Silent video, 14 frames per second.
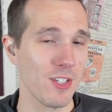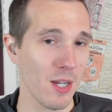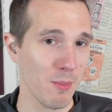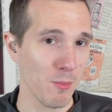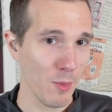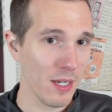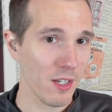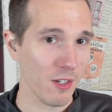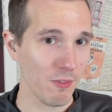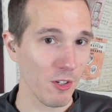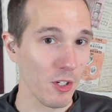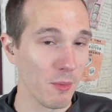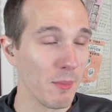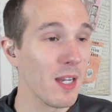some wiggle
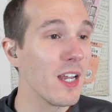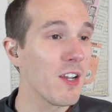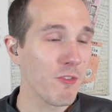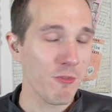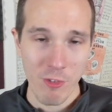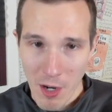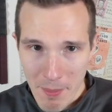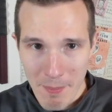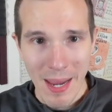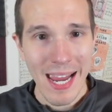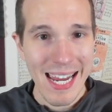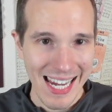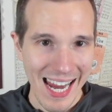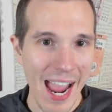room from
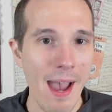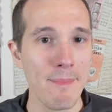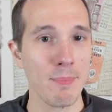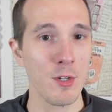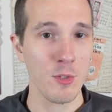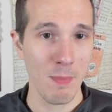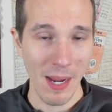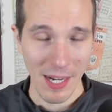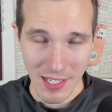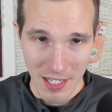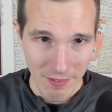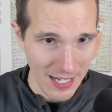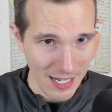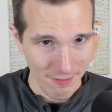a cap
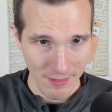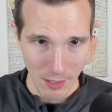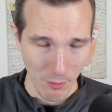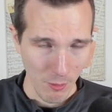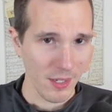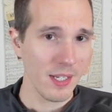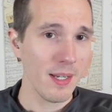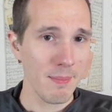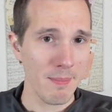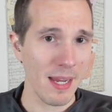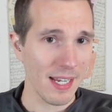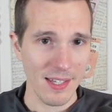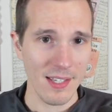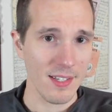perspective if they wanted to
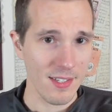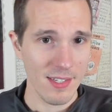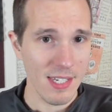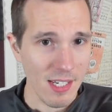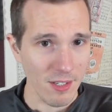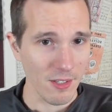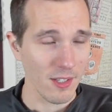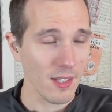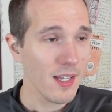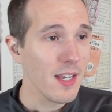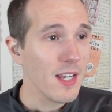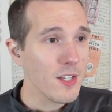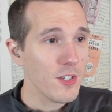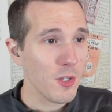make this deal.
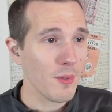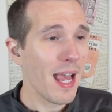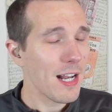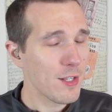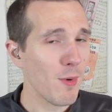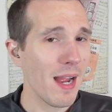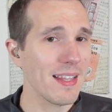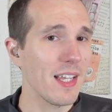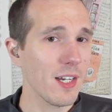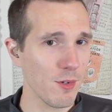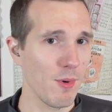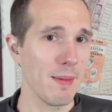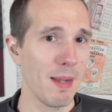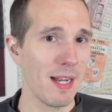So that's why
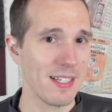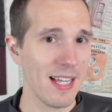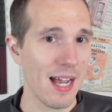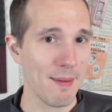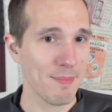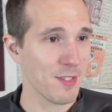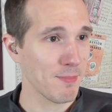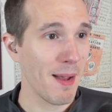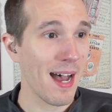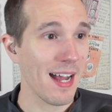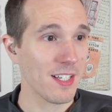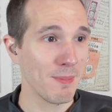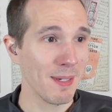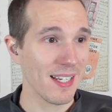they're one of my top
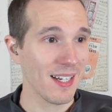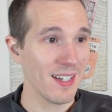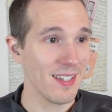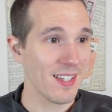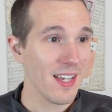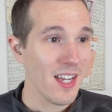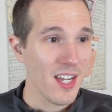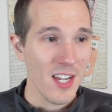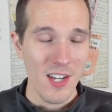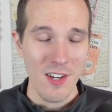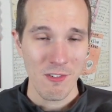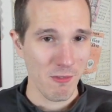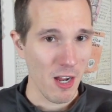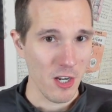spots because
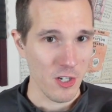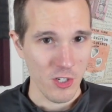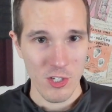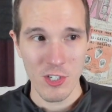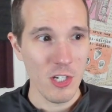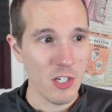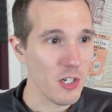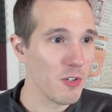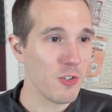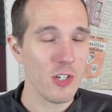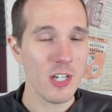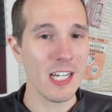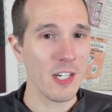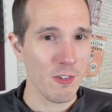Rush,
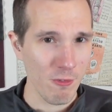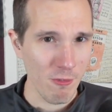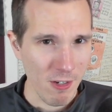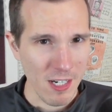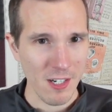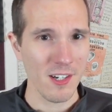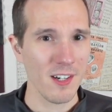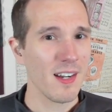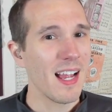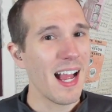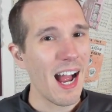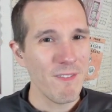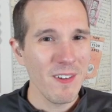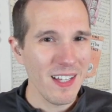DiNucci, Greer.
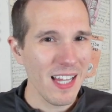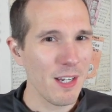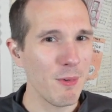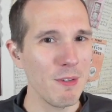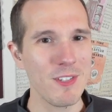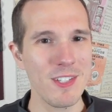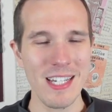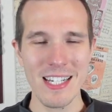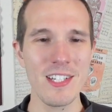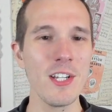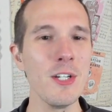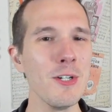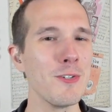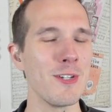I feel like we've seen
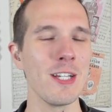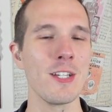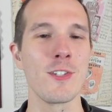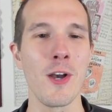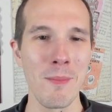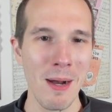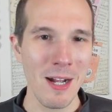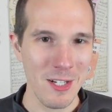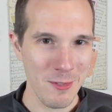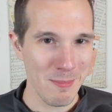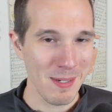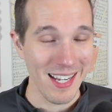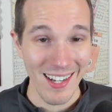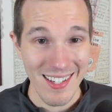DiNucci so
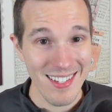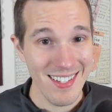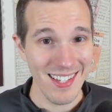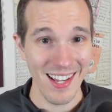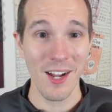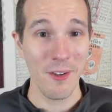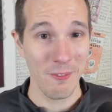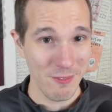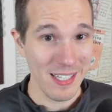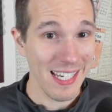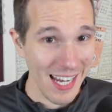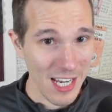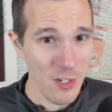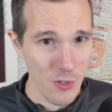much because of
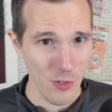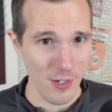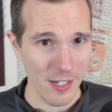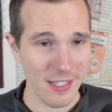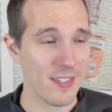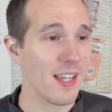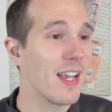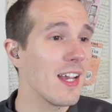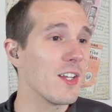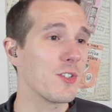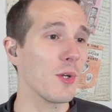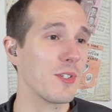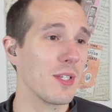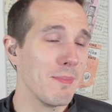the injuries.
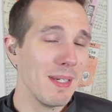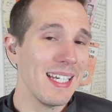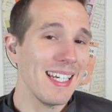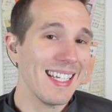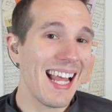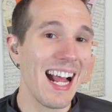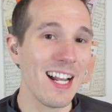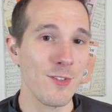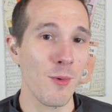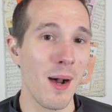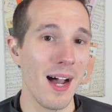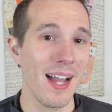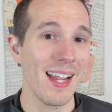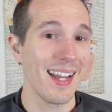So to me, that's
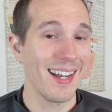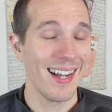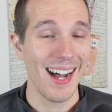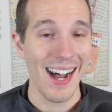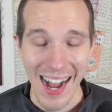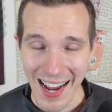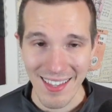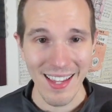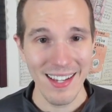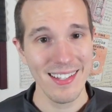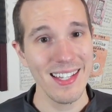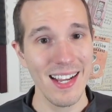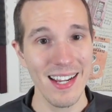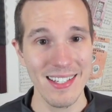why I
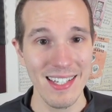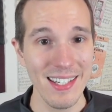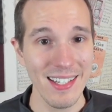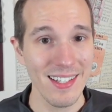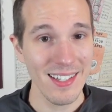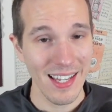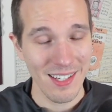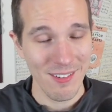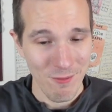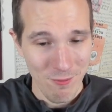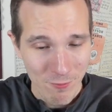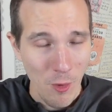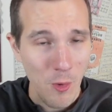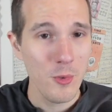like the idea. Like,
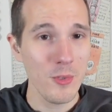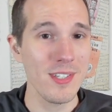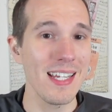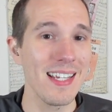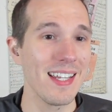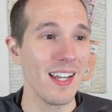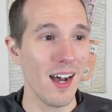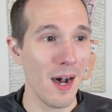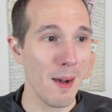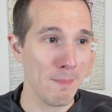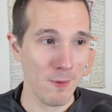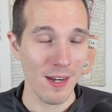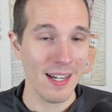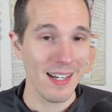Foles is an
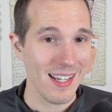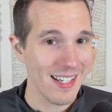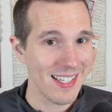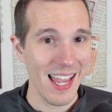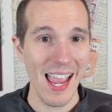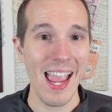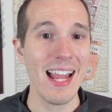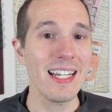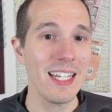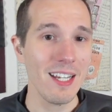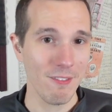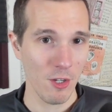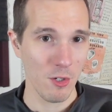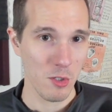upgrade to
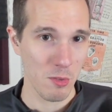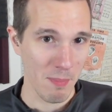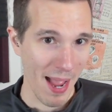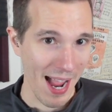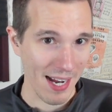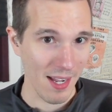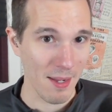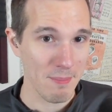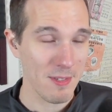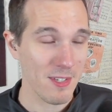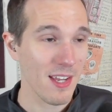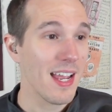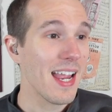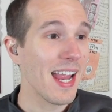any of those
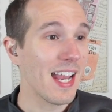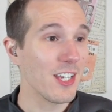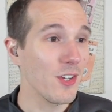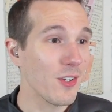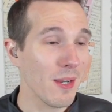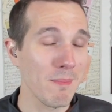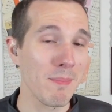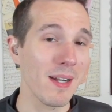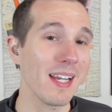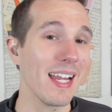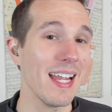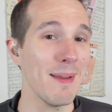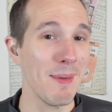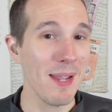backups, and you can
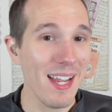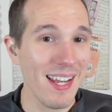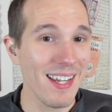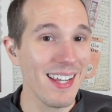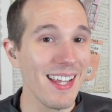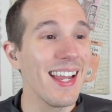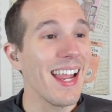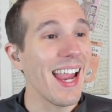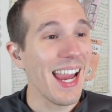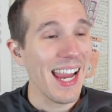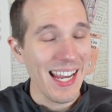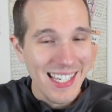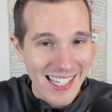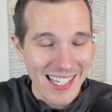bring him in,
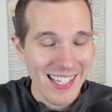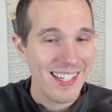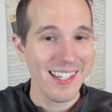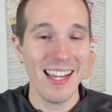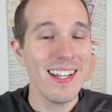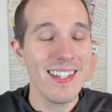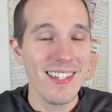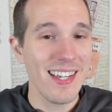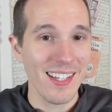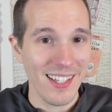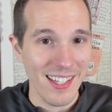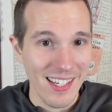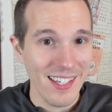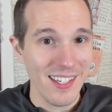and he
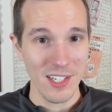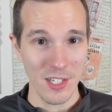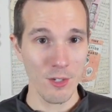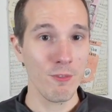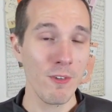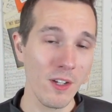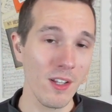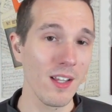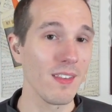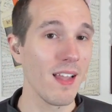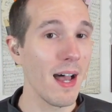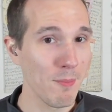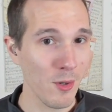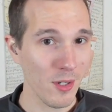instantly, you feel a
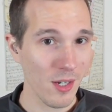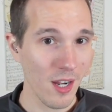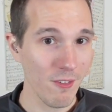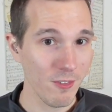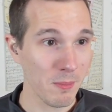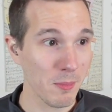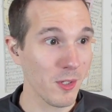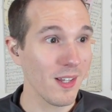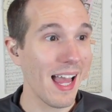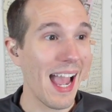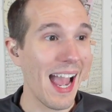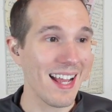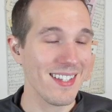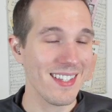lot more
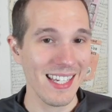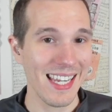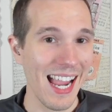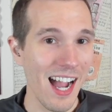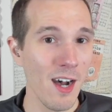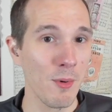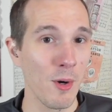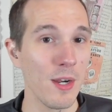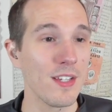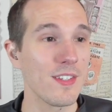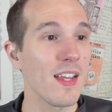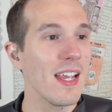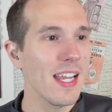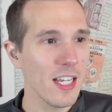comfortable as the Cowboys,